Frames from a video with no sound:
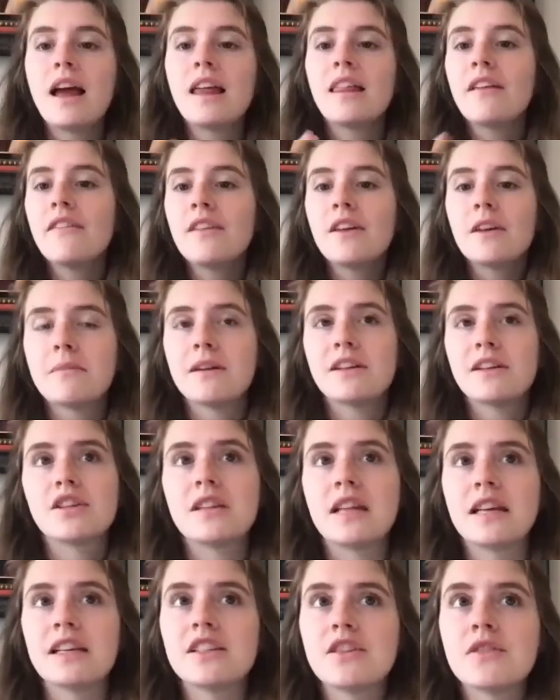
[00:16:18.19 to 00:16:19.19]
I love that you
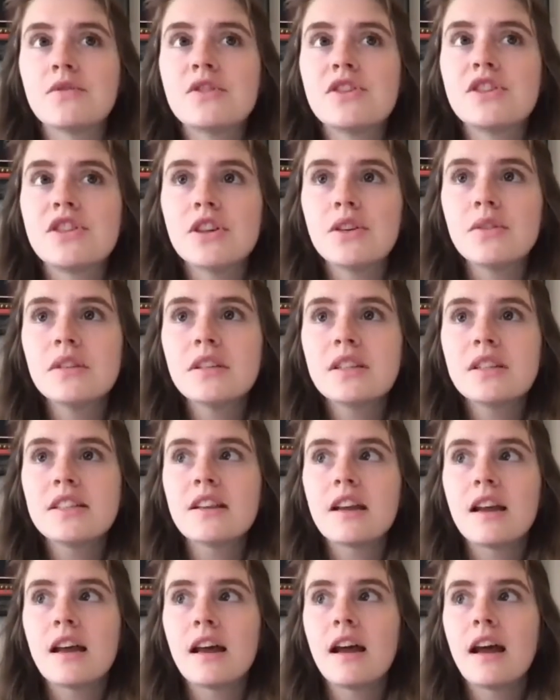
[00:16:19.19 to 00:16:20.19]
mentioned that. So
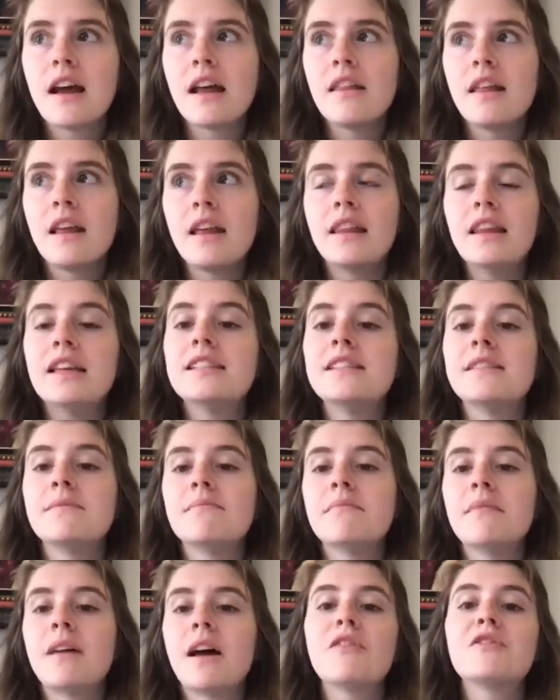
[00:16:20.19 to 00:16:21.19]
students, at
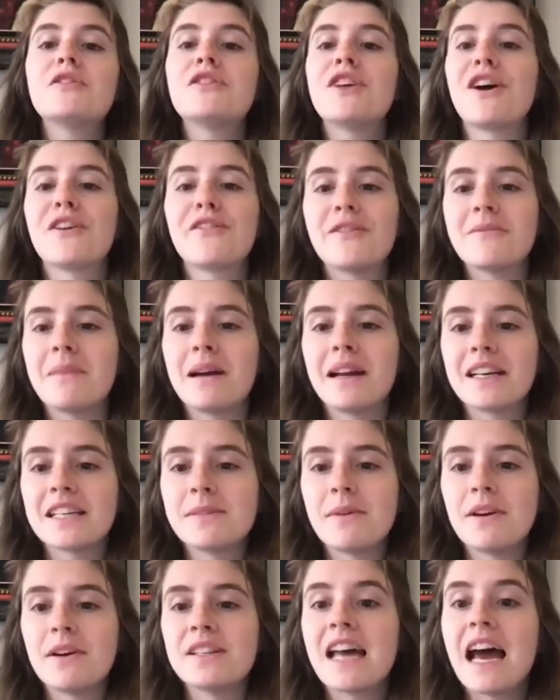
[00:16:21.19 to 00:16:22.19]
least I'll talk from my
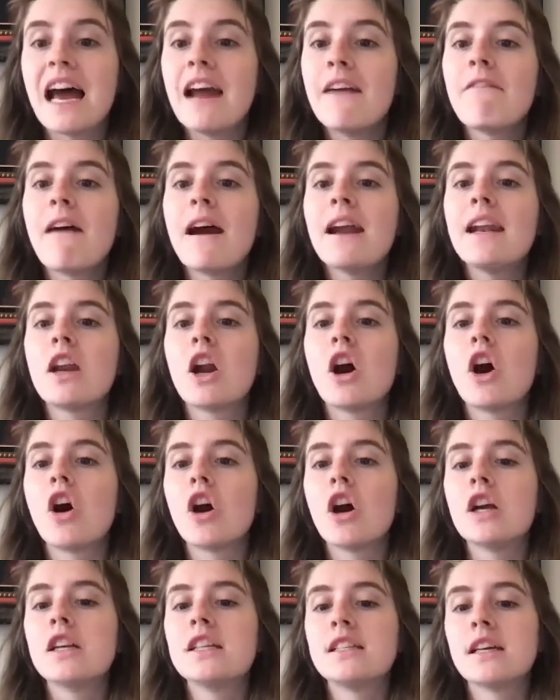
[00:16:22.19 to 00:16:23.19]
experience. I find it
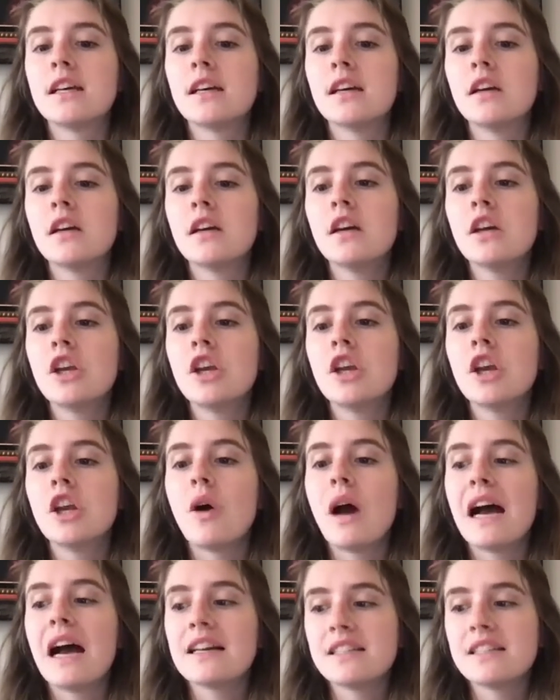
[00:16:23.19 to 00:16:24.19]
hard to, you
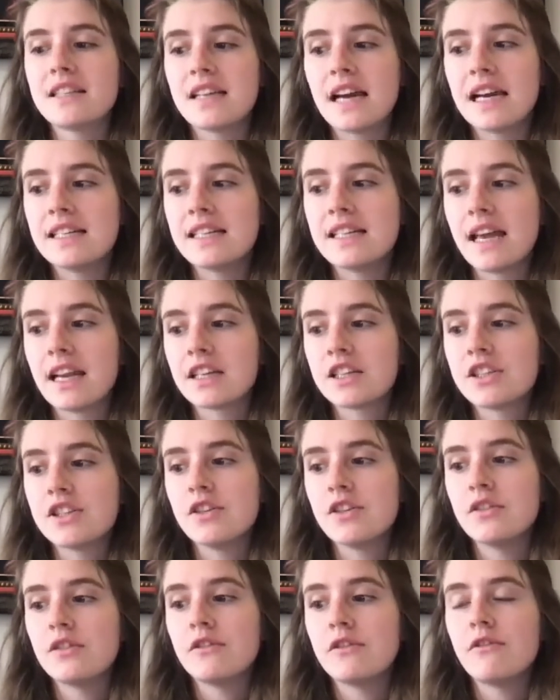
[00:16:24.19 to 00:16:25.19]
know, as a dietetic
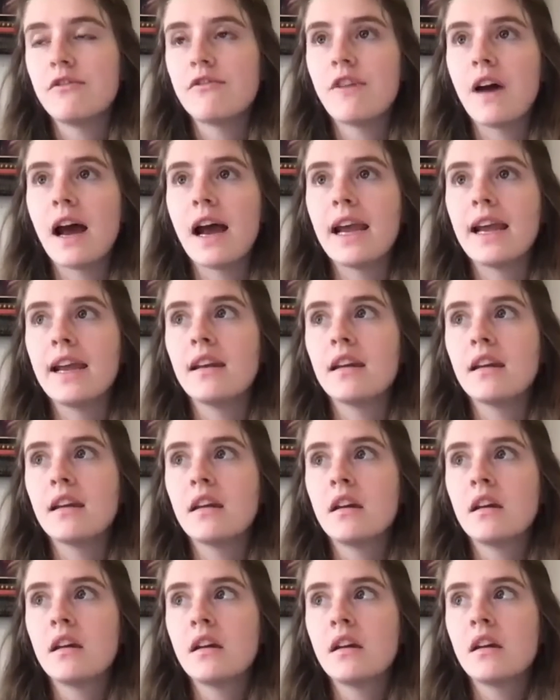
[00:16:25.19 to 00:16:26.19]
student, find
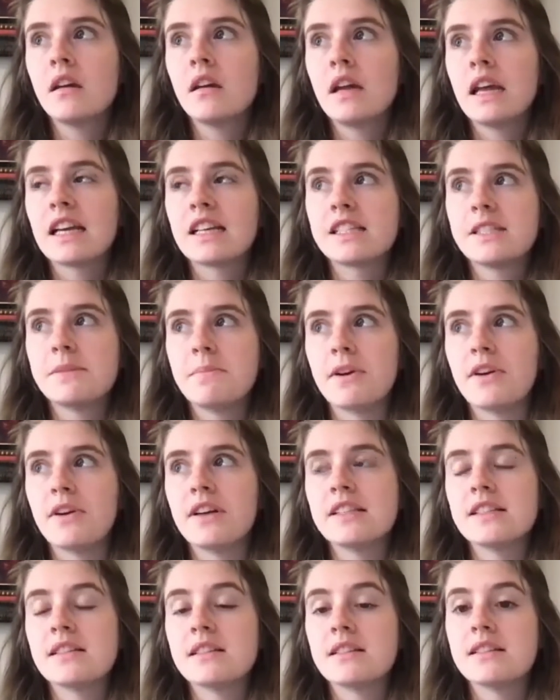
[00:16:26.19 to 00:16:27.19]

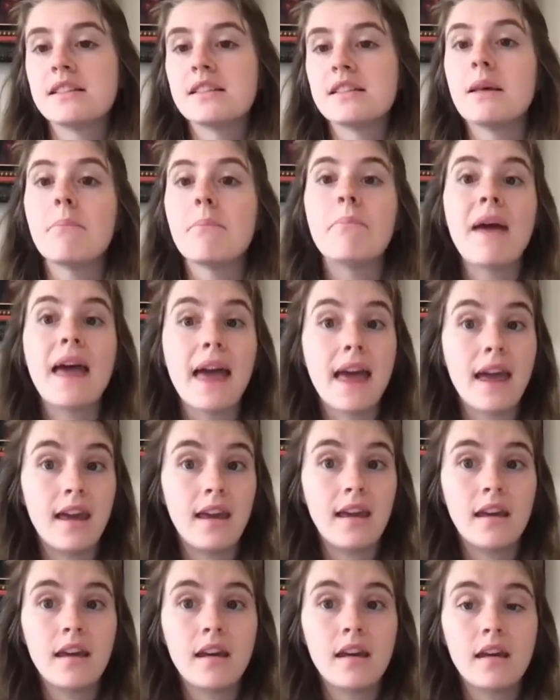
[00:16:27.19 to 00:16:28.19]
experiences that
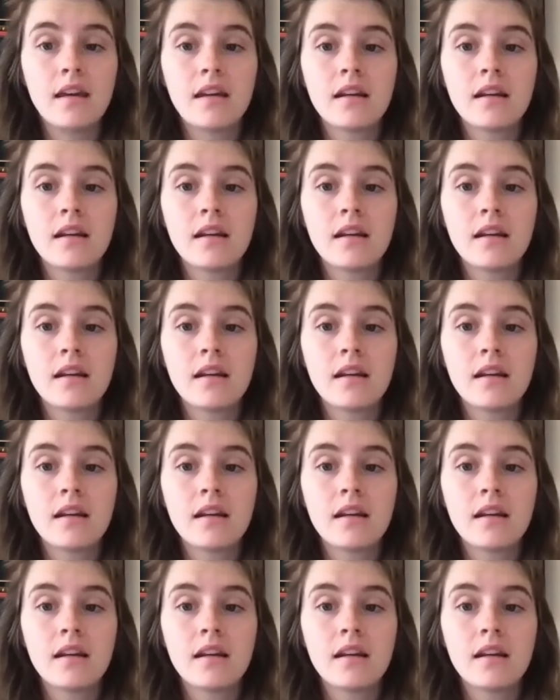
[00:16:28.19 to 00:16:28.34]
pay.